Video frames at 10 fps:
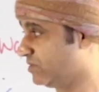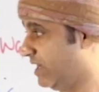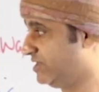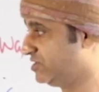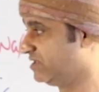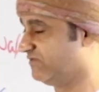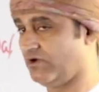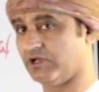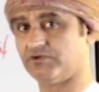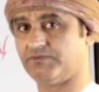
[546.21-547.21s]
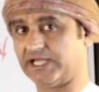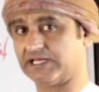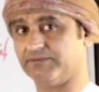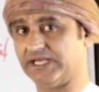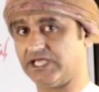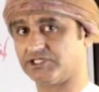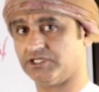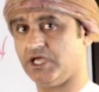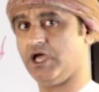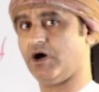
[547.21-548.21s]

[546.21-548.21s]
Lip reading: So addition followed by elimination.